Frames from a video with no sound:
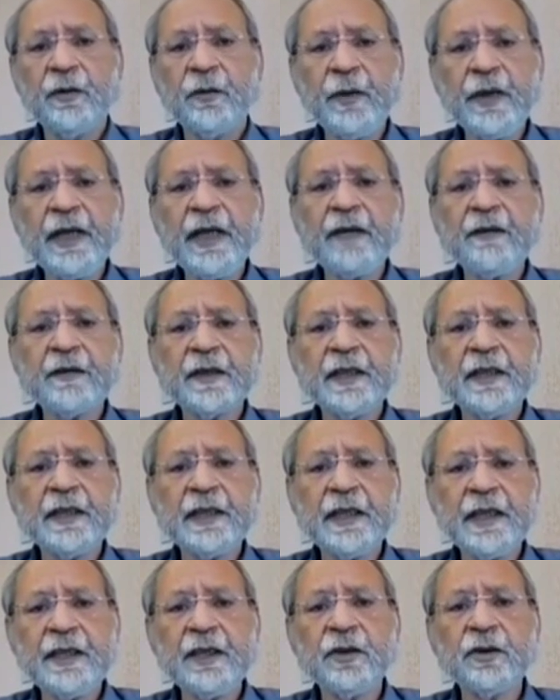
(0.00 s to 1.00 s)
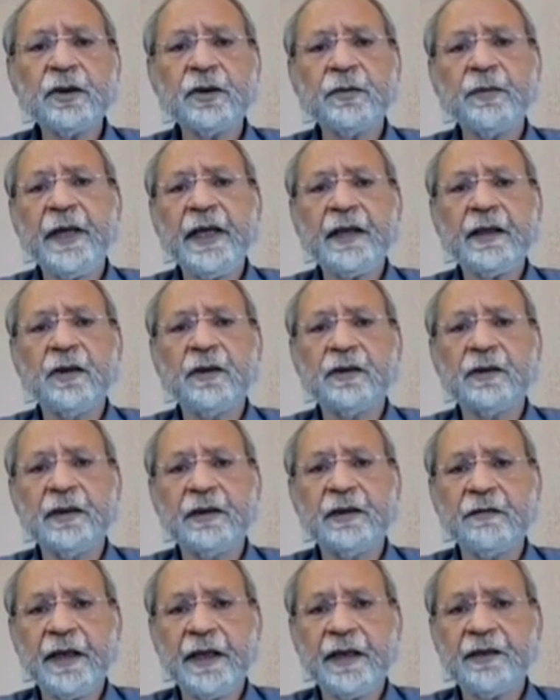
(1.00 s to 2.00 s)
we have continued to make those
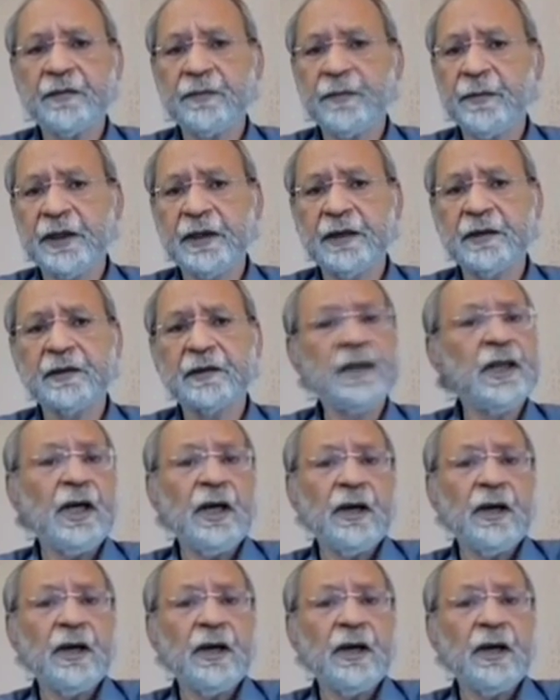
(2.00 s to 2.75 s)
investments.